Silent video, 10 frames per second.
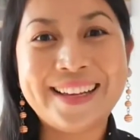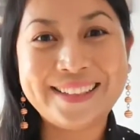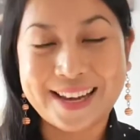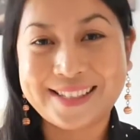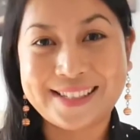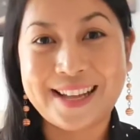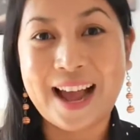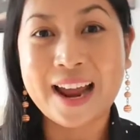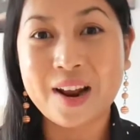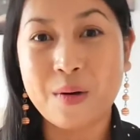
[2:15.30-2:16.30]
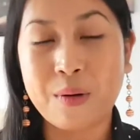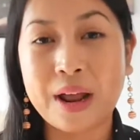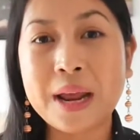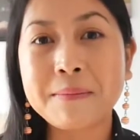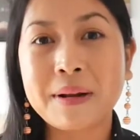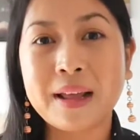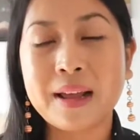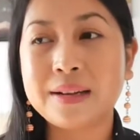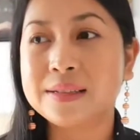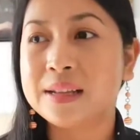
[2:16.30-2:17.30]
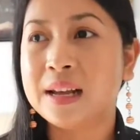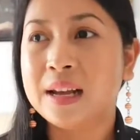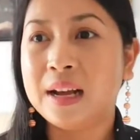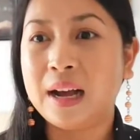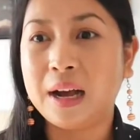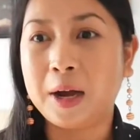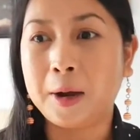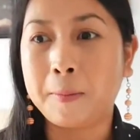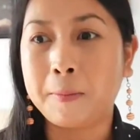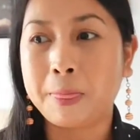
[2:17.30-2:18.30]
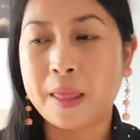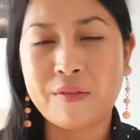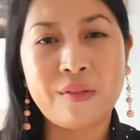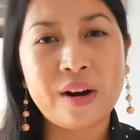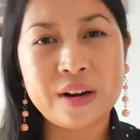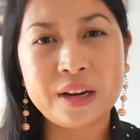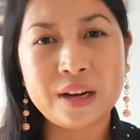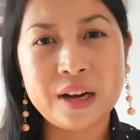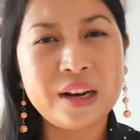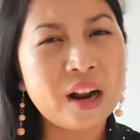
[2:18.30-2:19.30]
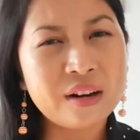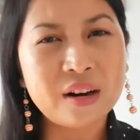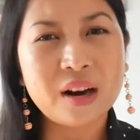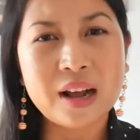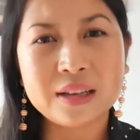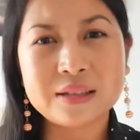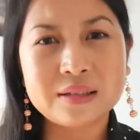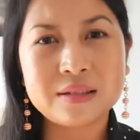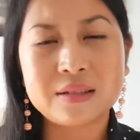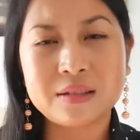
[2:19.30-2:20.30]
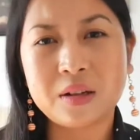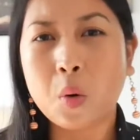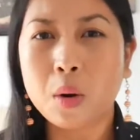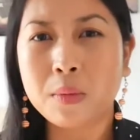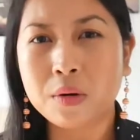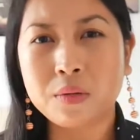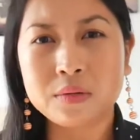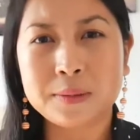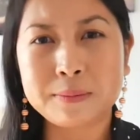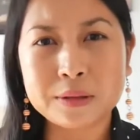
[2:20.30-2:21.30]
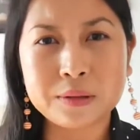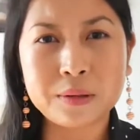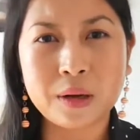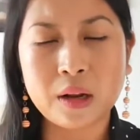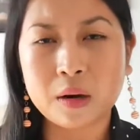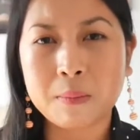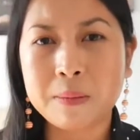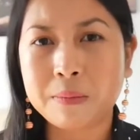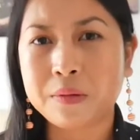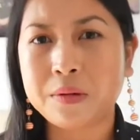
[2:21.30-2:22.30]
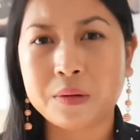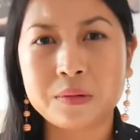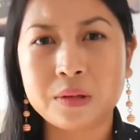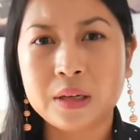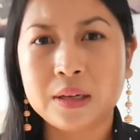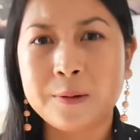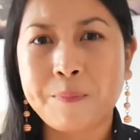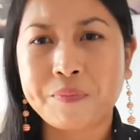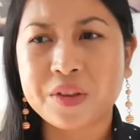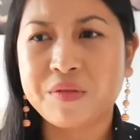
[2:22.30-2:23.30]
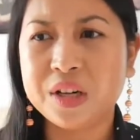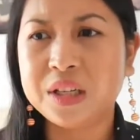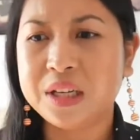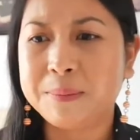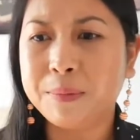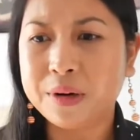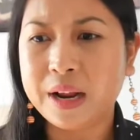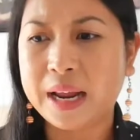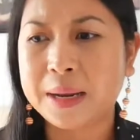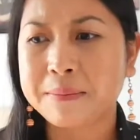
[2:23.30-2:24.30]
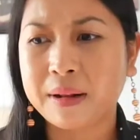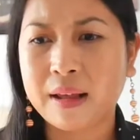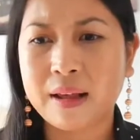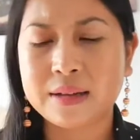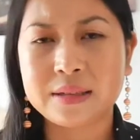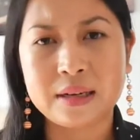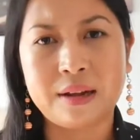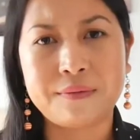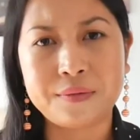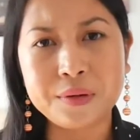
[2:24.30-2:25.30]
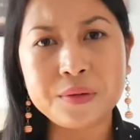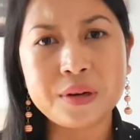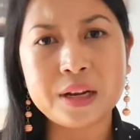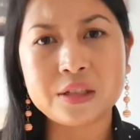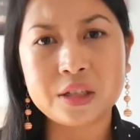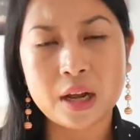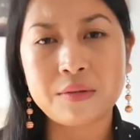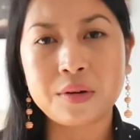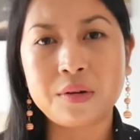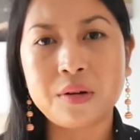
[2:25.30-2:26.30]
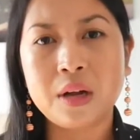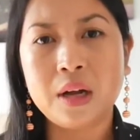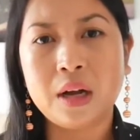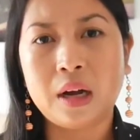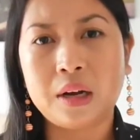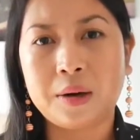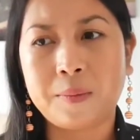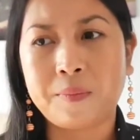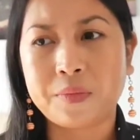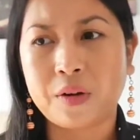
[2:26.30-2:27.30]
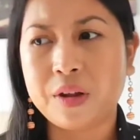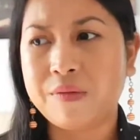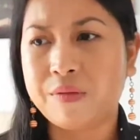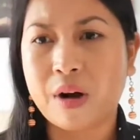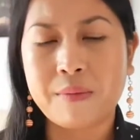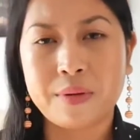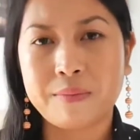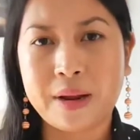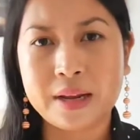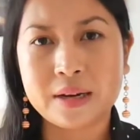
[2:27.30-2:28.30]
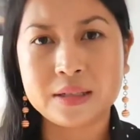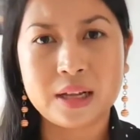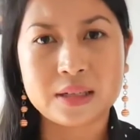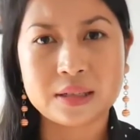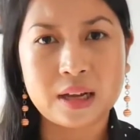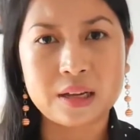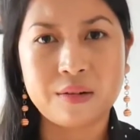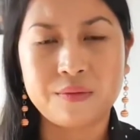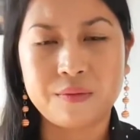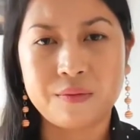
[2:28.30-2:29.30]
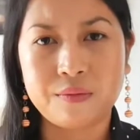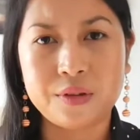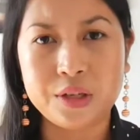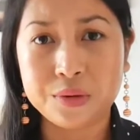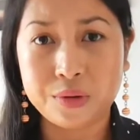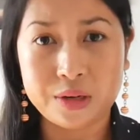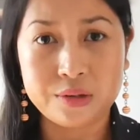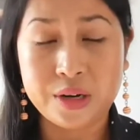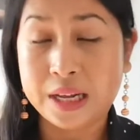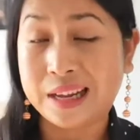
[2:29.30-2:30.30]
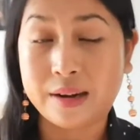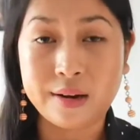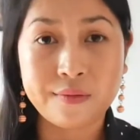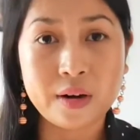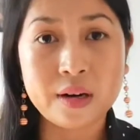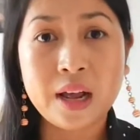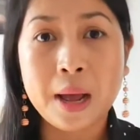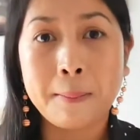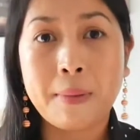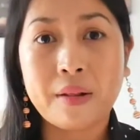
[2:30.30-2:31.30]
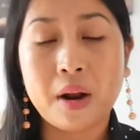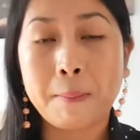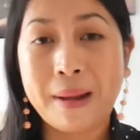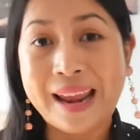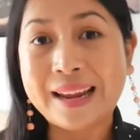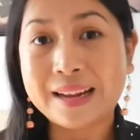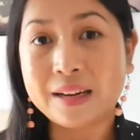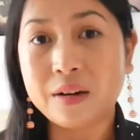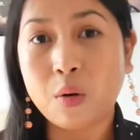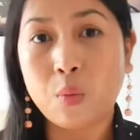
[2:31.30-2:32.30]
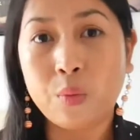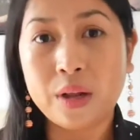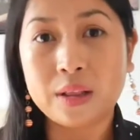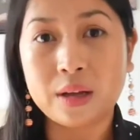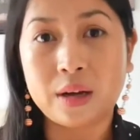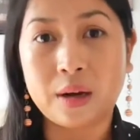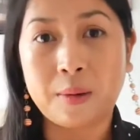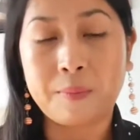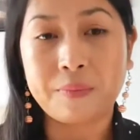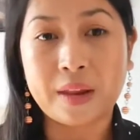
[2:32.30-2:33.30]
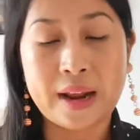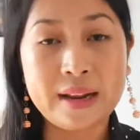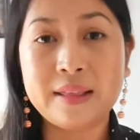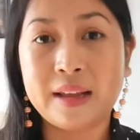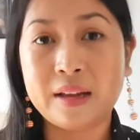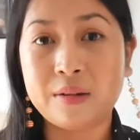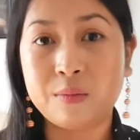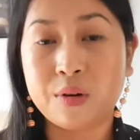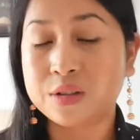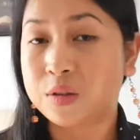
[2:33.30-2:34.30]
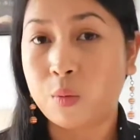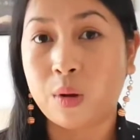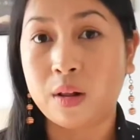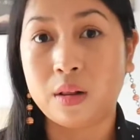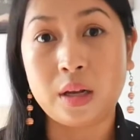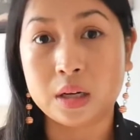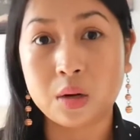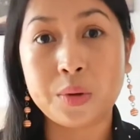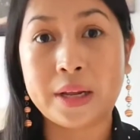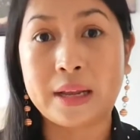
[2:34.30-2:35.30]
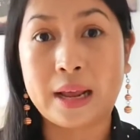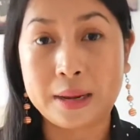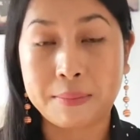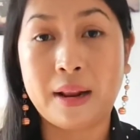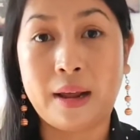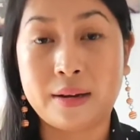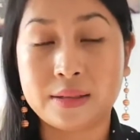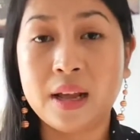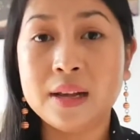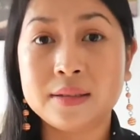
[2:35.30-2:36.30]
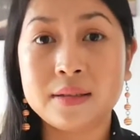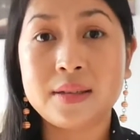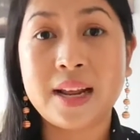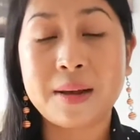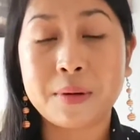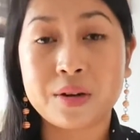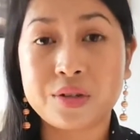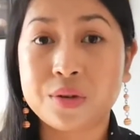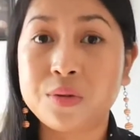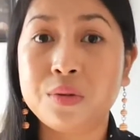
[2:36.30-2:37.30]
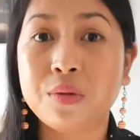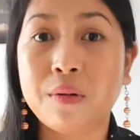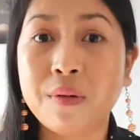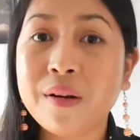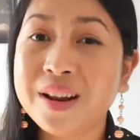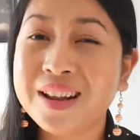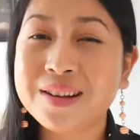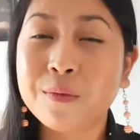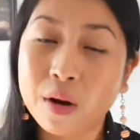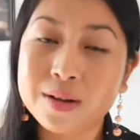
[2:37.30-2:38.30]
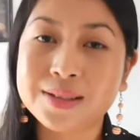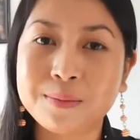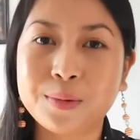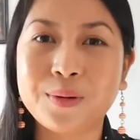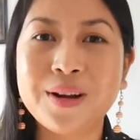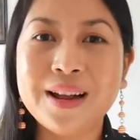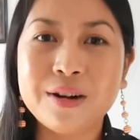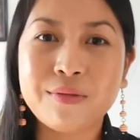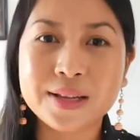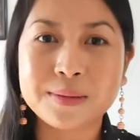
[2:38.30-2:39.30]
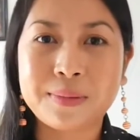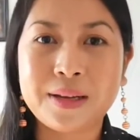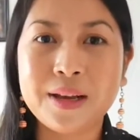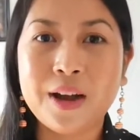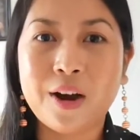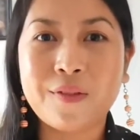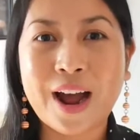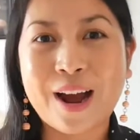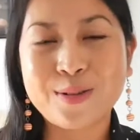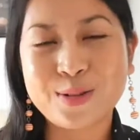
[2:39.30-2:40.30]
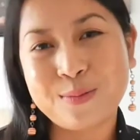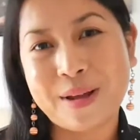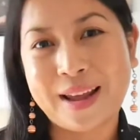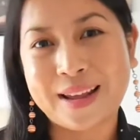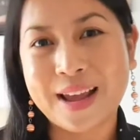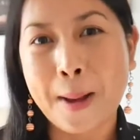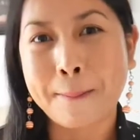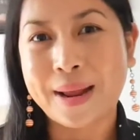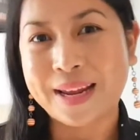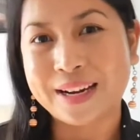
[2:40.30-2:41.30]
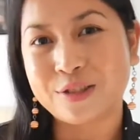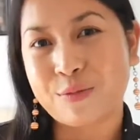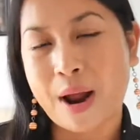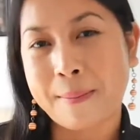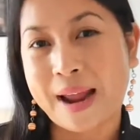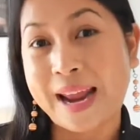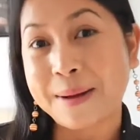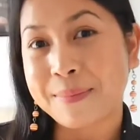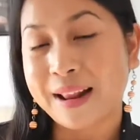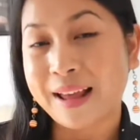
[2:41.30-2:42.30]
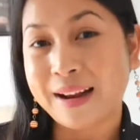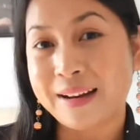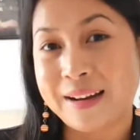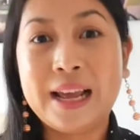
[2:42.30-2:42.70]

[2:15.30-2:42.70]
Yes, I know eggplants are very not as normal, typical. A lot of people don't really put eggplants in their food in general, or even wrap with bacon. That's kind of new and unique and different. But bacon with anything works so well, including eggplants. So today I'm going to show you a very simple recipe of how to make bacon's wrapped eggplant.